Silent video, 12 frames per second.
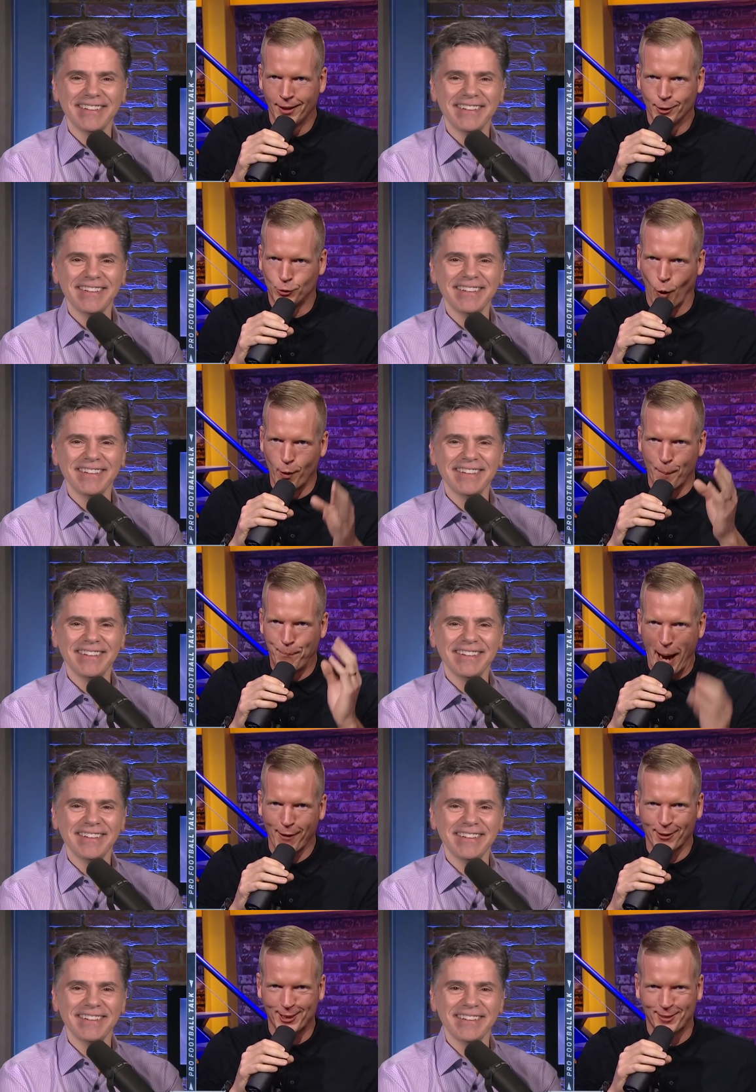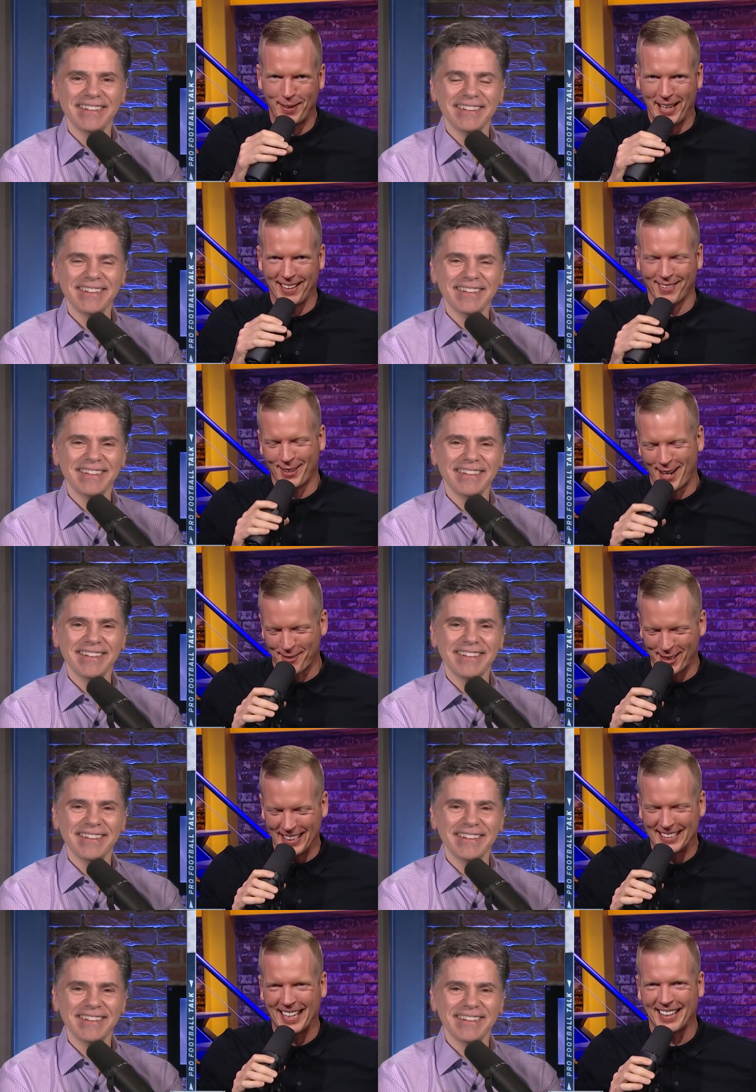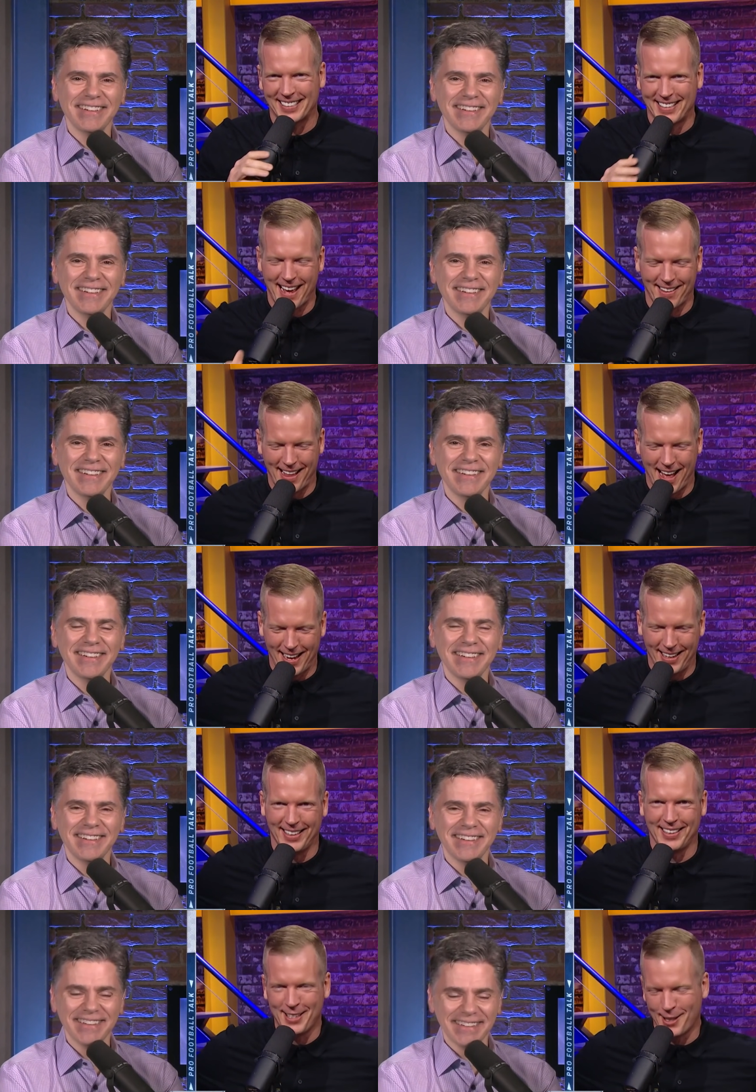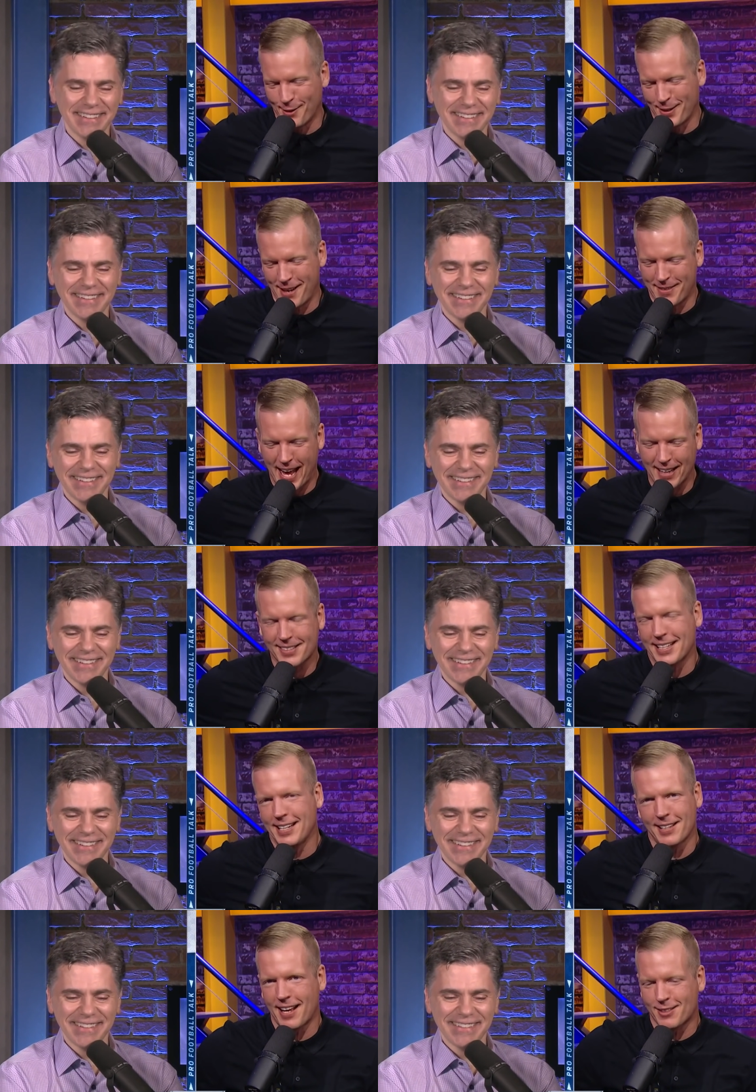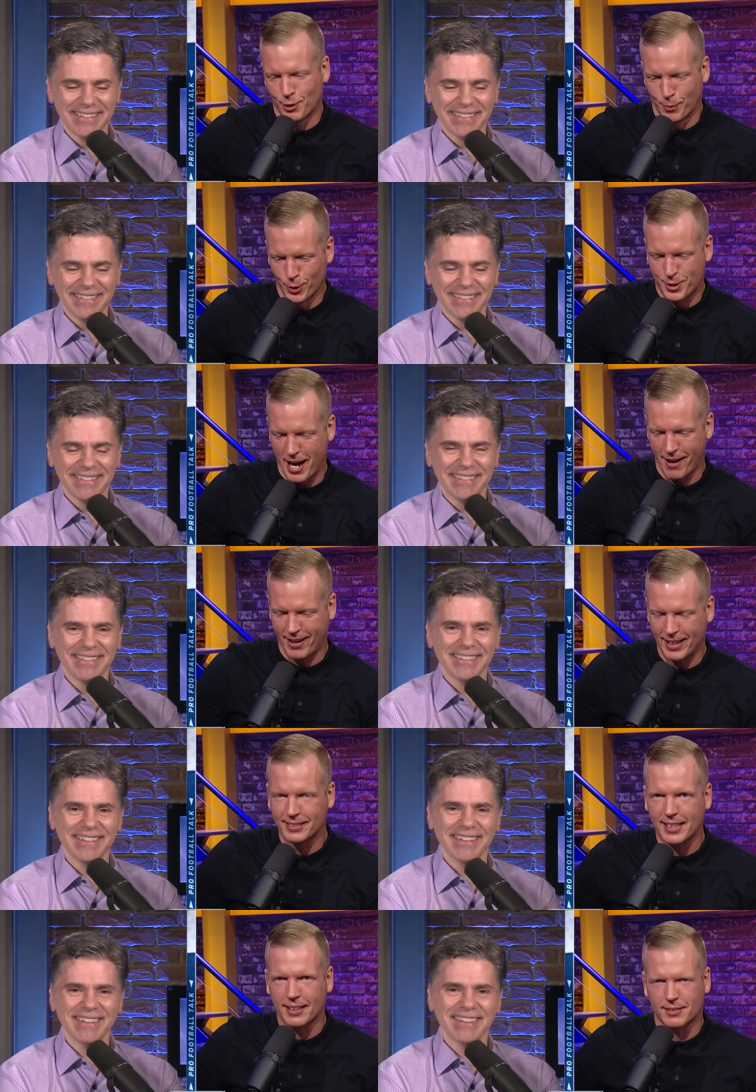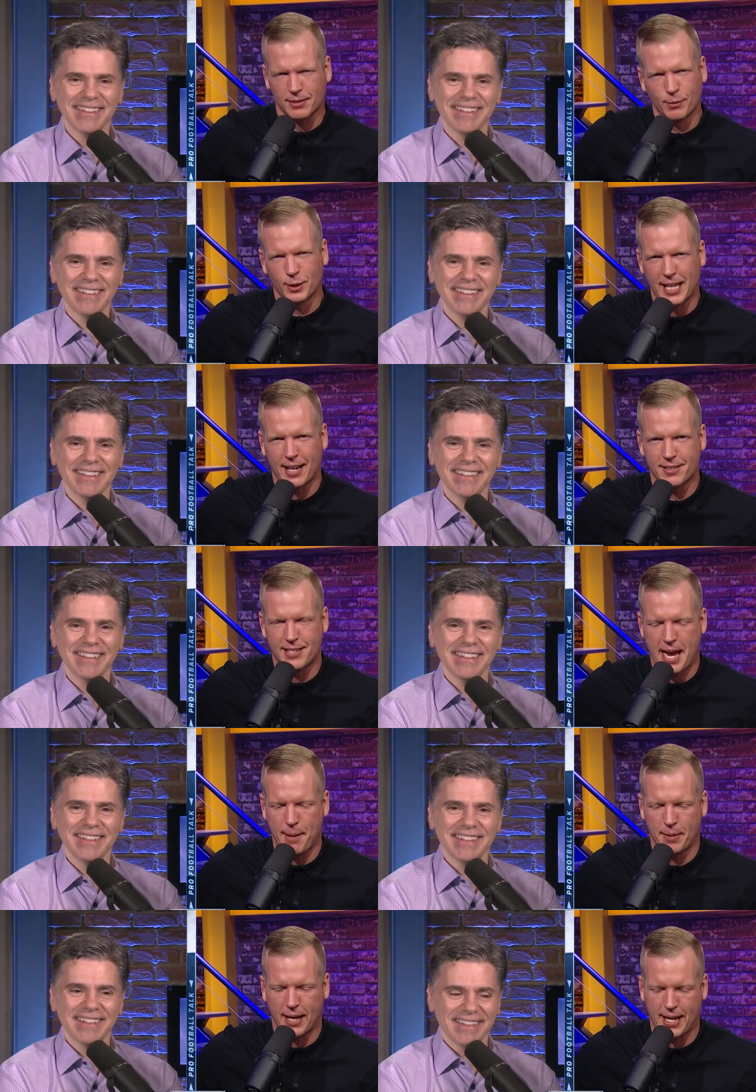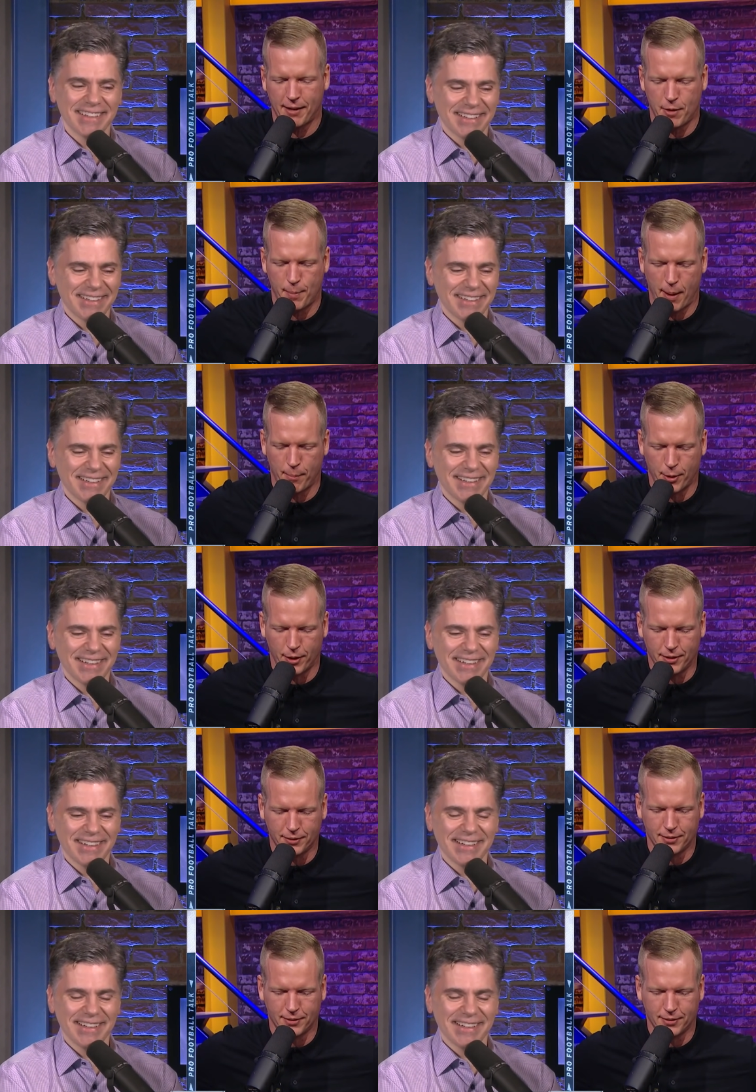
Speaker 1: Don't embarrass me, or whatever he says in that line, and you know, whatever. That's he. That's Bruce Arians. That's was that his name? I can't remember it.